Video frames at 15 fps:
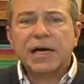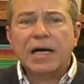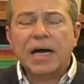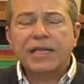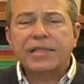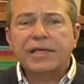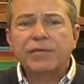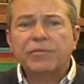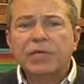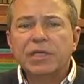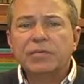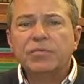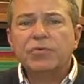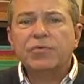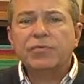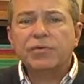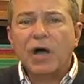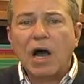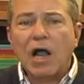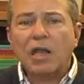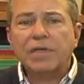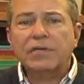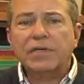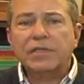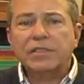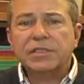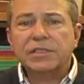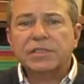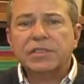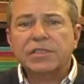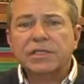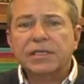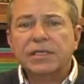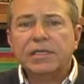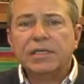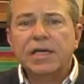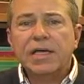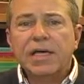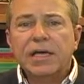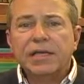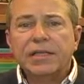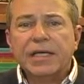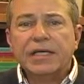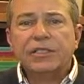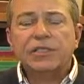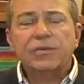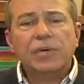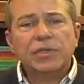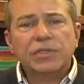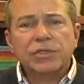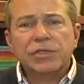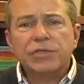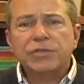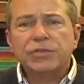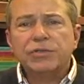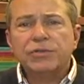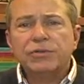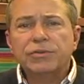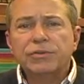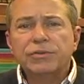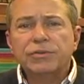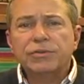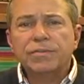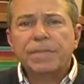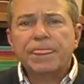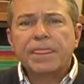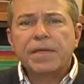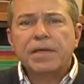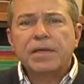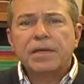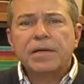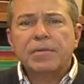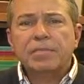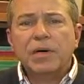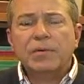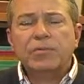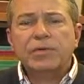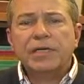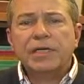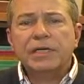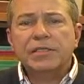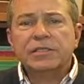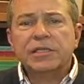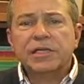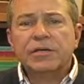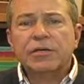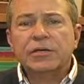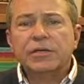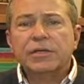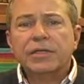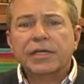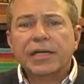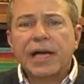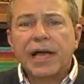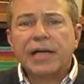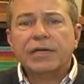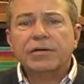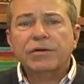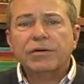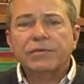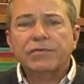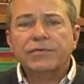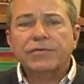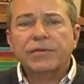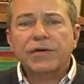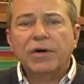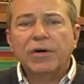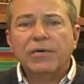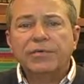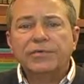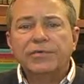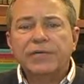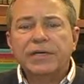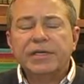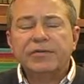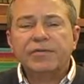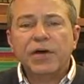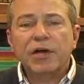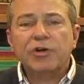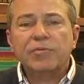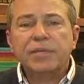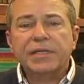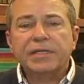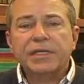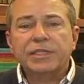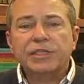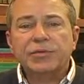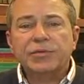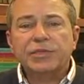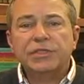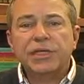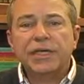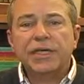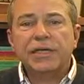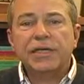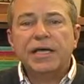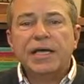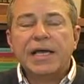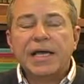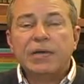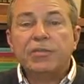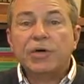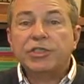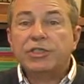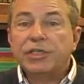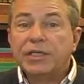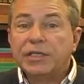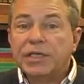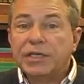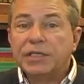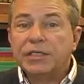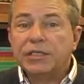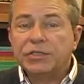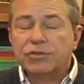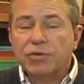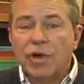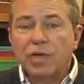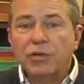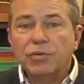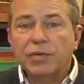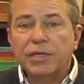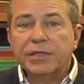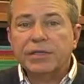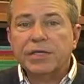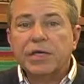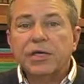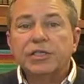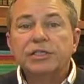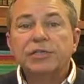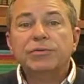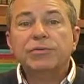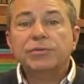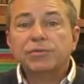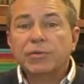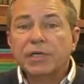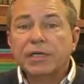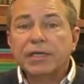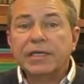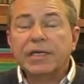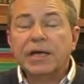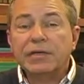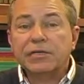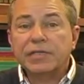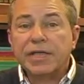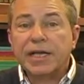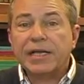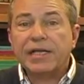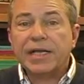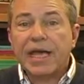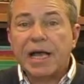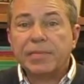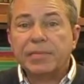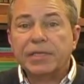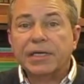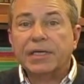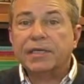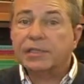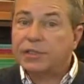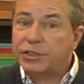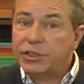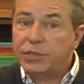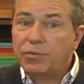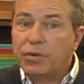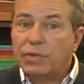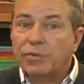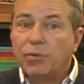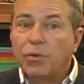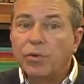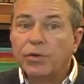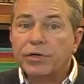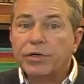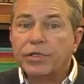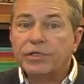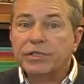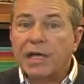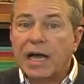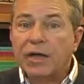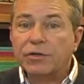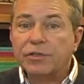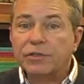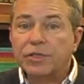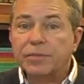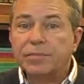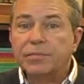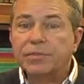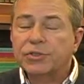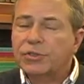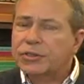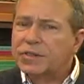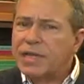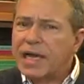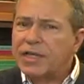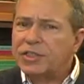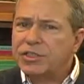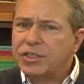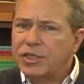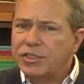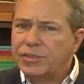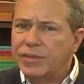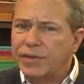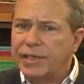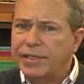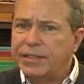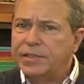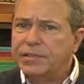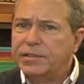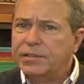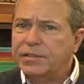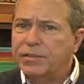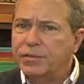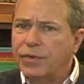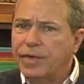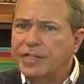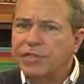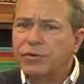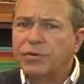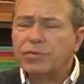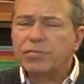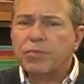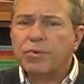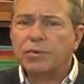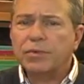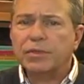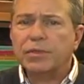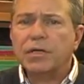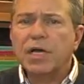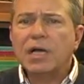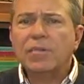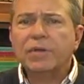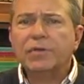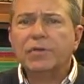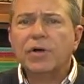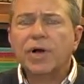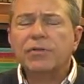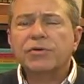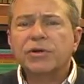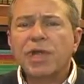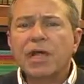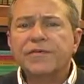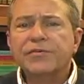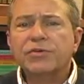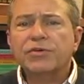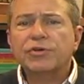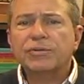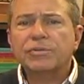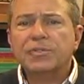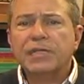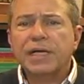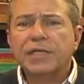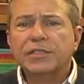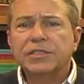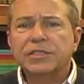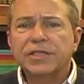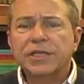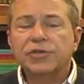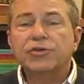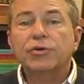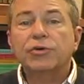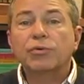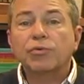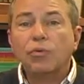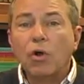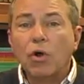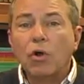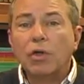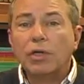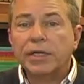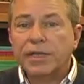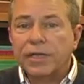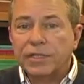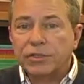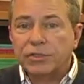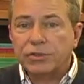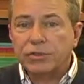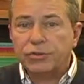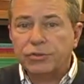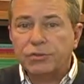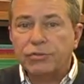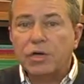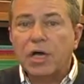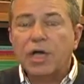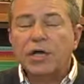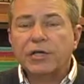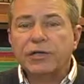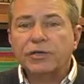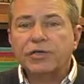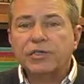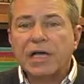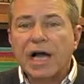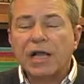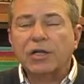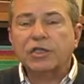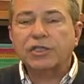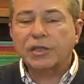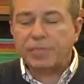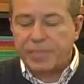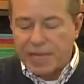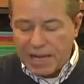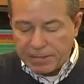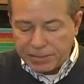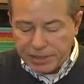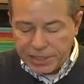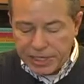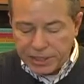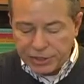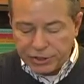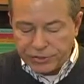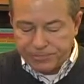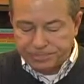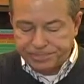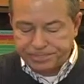I think, really moved all of us to see that she was a good student, but when you consider the kind of environment that she was in and what she needed to struggle with, she was really an outstanding applicant, and she was awarded a scholarship. So it's not just grades. Grades are important, but there are other life circumstances that you can roll into your scholarship application.